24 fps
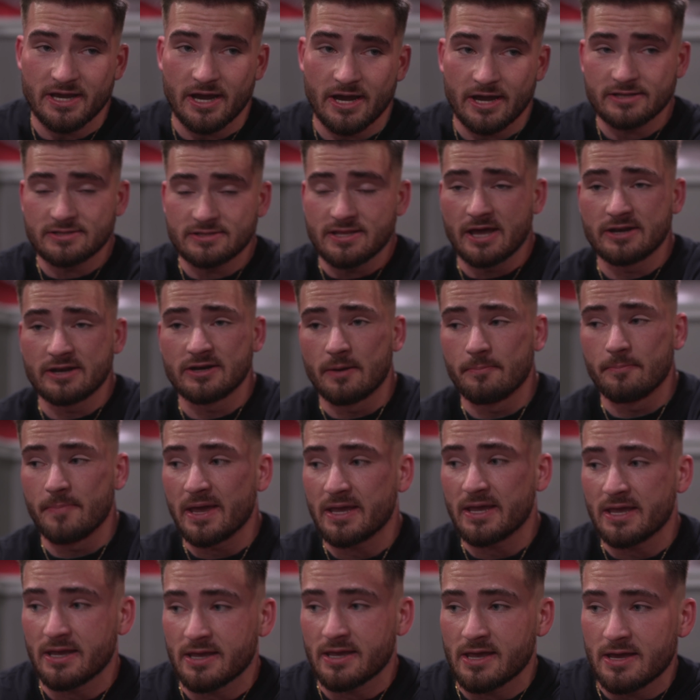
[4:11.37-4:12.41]
I end up
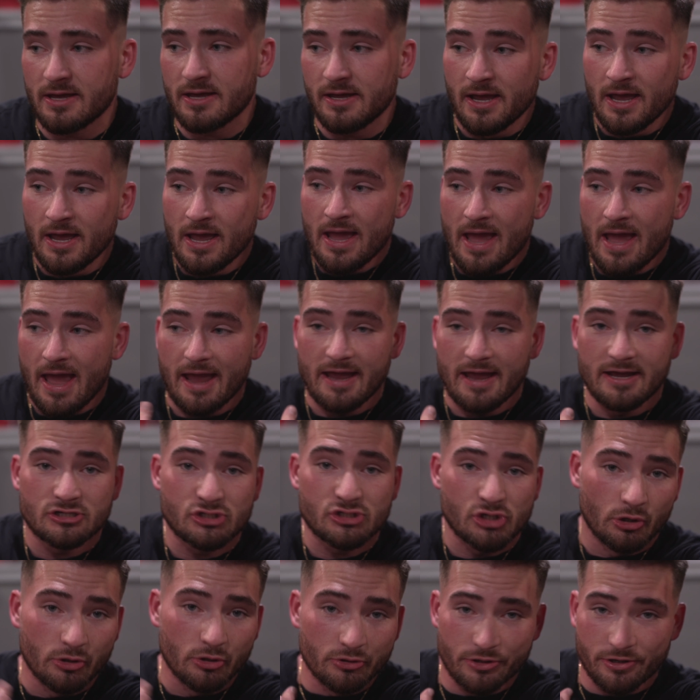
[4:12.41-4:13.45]
making it a
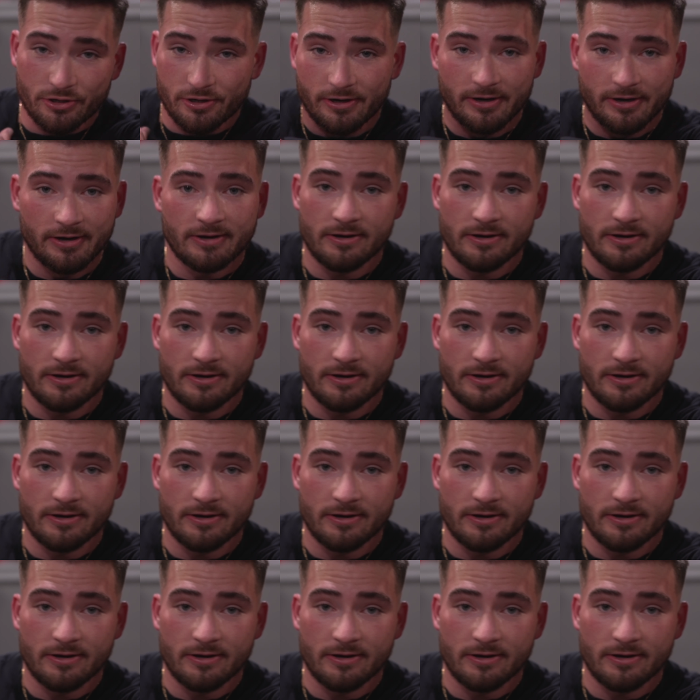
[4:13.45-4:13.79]
shoulder